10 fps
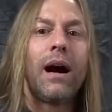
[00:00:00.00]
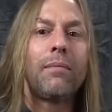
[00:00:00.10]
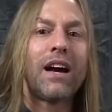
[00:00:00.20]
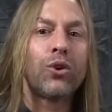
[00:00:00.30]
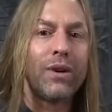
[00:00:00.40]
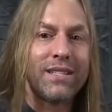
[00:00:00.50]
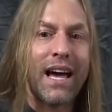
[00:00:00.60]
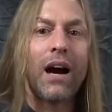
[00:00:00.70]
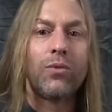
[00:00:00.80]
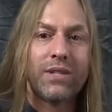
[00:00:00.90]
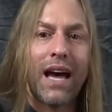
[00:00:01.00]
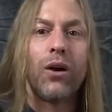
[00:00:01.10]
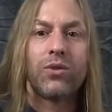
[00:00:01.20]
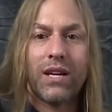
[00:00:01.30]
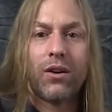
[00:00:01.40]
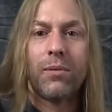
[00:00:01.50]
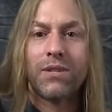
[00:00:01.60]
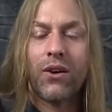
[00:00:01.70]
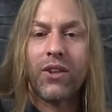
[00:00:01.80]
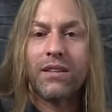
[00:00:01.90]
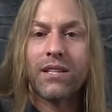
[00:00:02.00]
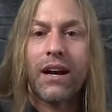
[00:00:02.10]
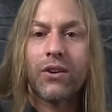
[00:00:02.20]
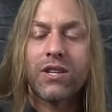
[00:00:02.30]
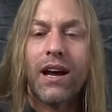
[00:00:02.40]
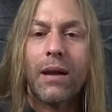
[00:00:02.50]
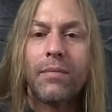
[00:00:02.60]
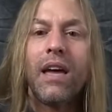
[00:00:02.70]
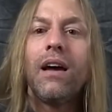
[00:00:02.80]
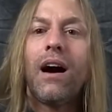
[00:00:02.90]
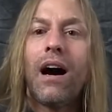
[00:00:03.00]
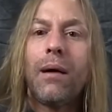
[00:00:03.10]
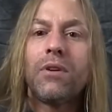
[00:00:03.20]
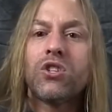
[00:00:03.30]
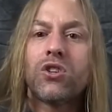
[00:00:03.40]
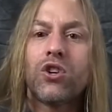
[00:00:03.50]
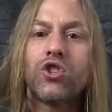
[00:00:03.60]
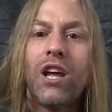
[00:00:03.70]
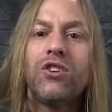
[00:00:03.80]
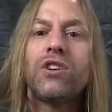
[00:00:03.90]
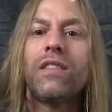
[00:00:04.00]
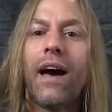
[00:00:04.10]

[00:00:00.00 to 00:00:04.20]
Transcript: I'm not going down, down, down, up, down the entire time. I'm going to start changing